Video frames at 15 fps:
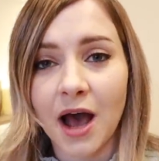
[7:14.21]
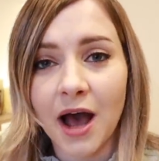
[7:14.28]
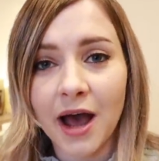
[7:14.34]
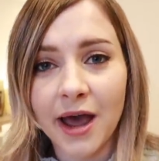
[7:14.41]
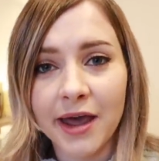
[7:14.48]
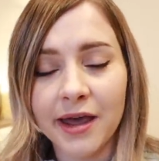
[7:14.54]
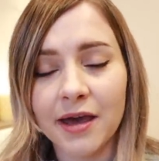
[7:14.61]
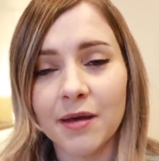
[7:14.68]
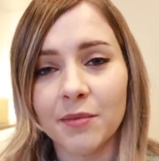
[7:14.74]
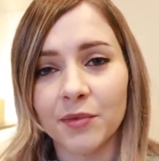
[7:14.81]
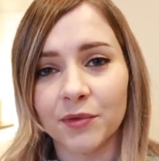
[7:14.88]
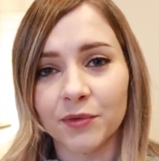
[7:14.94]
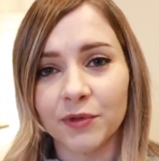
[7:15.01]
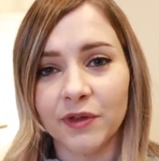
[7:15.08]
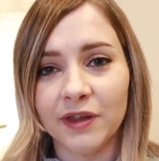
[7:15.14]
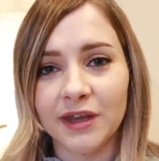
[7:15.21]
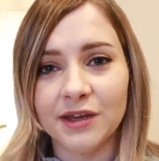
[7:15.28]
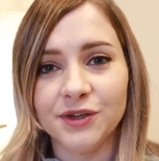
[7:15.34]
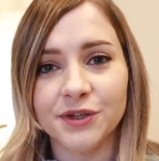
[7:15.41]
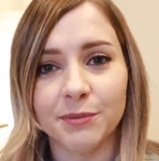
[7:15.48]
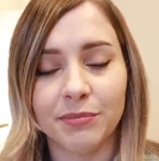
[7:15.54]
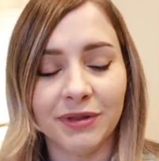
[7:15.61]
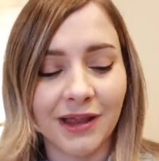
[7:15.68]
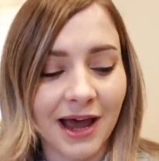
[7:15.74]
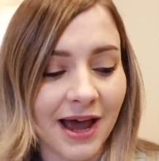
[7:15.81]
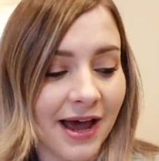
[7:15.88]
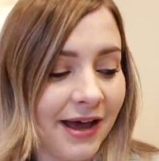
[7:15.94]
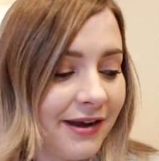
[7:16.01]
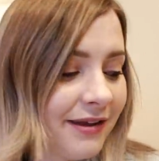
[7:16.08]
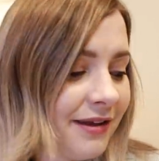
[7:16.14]
I am really into
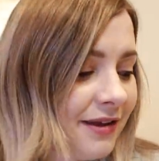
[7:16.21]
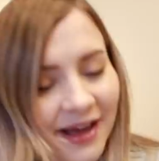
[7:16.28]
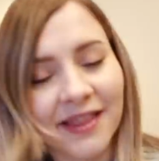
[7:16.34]
plaid.